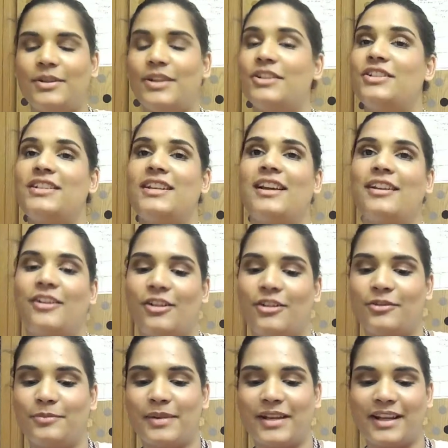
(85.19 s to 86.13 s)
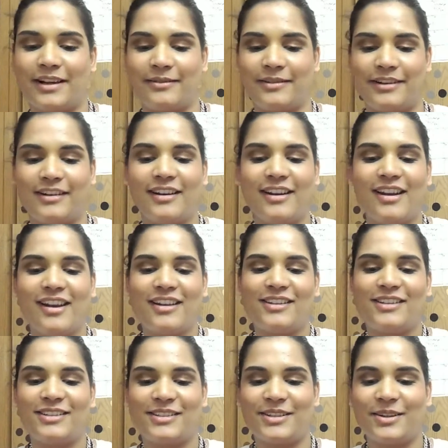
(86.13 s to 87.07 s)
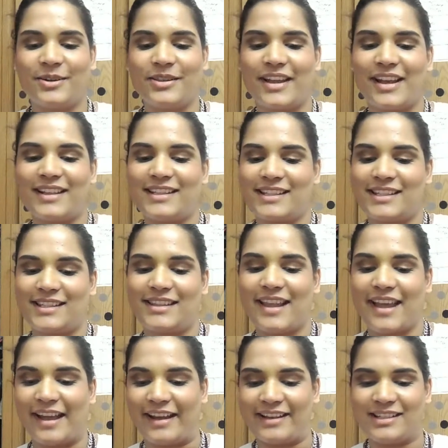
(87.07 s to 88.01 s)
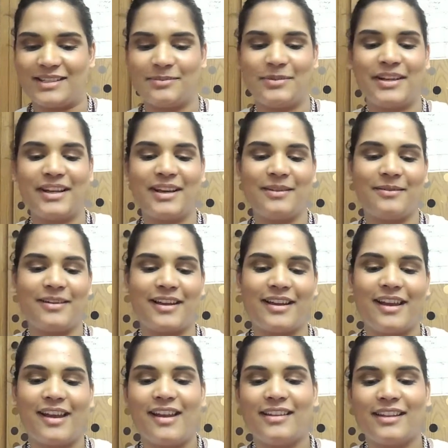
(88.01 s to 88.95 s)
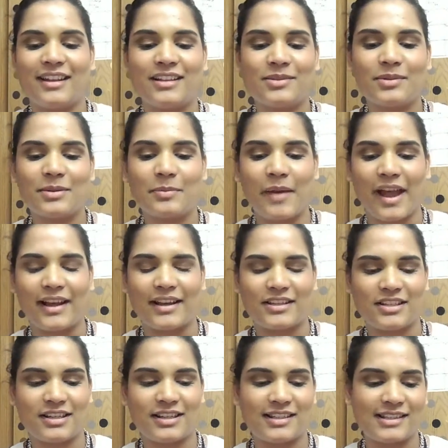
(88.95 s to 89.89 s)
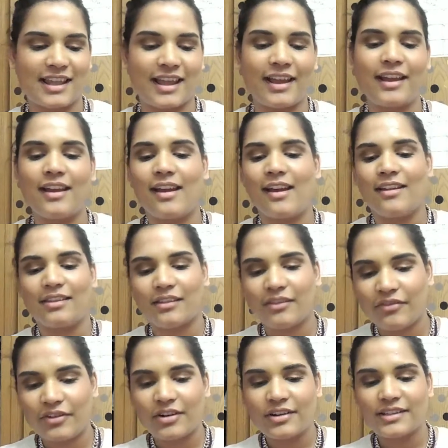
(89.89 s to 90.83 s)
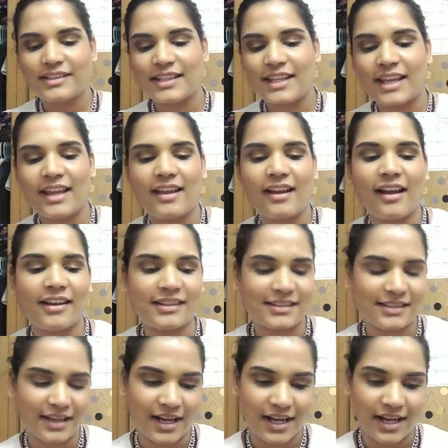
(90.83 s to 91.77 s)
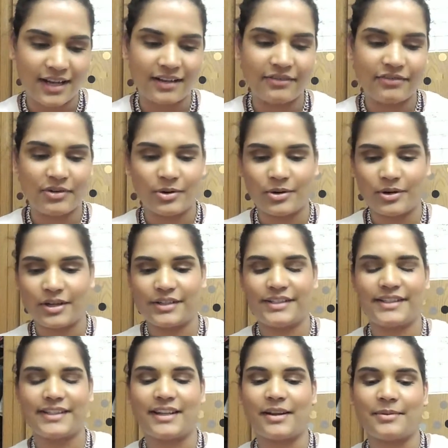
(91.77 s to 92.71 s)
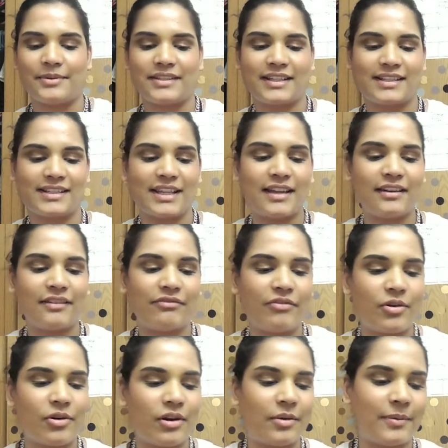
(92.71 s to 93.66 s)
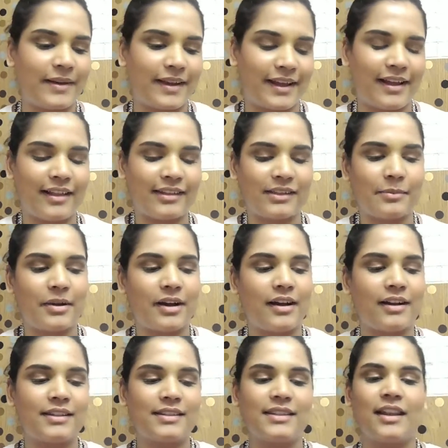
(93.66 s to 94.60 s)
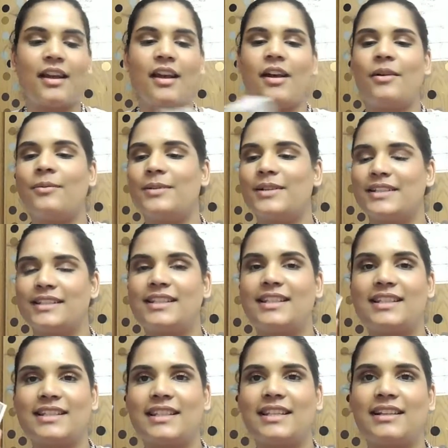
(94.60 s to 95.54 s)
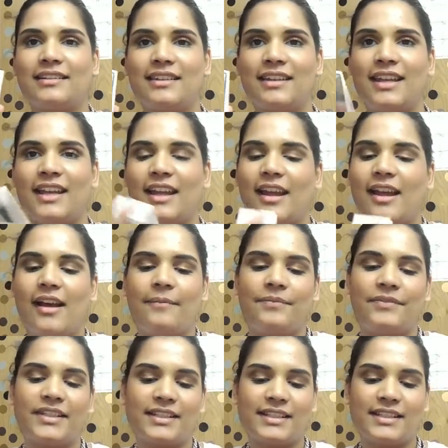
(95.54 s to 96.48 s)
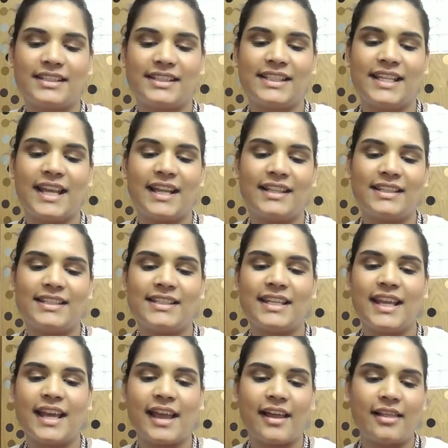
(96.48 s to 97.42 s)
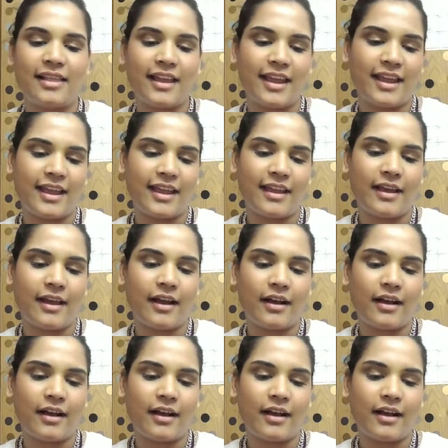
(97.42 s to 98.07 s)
I just got it all over my counter. So that's that. But anyway, that's what the packaging is like. The first thing I saw, of course, that I was excited for when I got the box was this little thing. This is the NCLA.